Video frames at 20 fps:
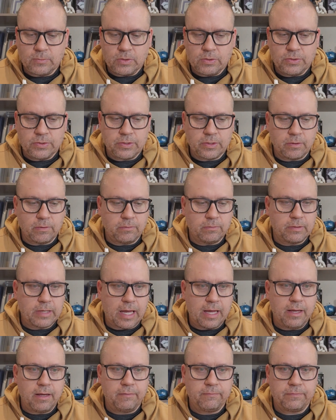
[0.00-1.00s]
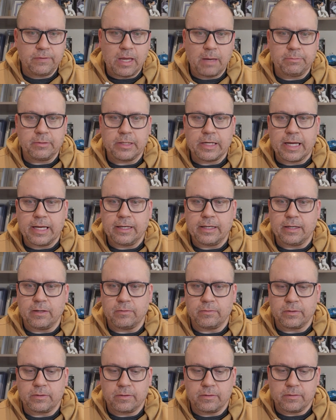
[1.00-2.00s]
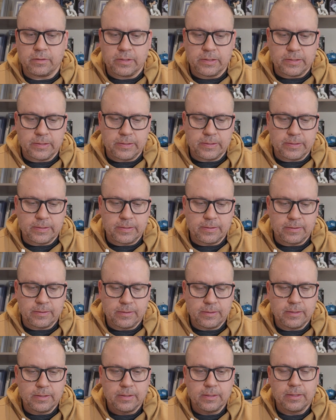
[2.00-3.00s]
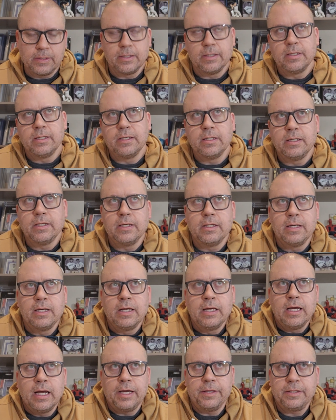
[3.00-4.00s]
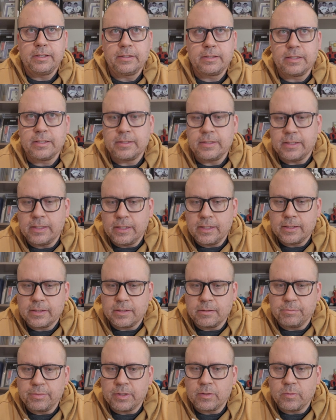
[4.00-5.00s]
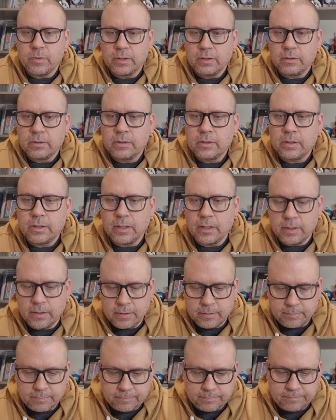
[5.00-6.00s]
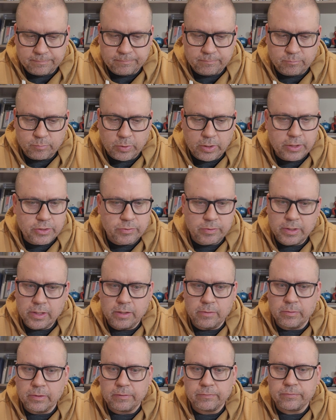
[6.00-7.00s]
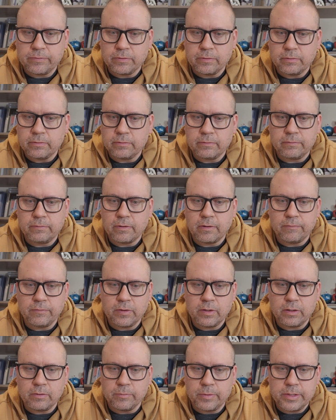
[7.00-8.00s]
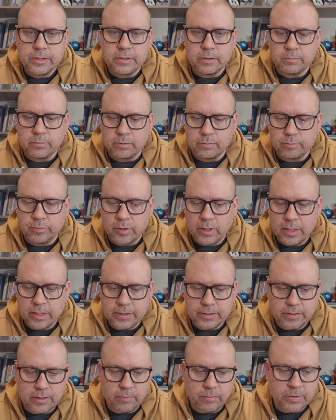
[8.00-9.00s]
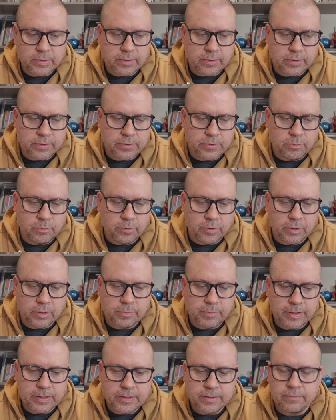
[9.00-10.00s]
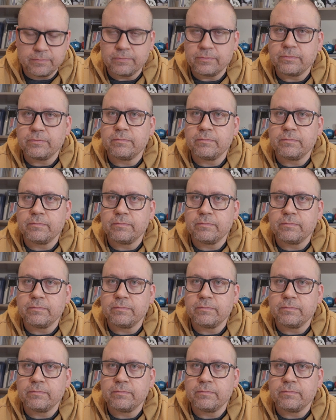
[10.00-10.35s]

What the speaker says: So I have kept an eye out. There is, I think Dizzy Dean's the big one. Branch Rickey went for a very reasonable price. That wasn't a super expensive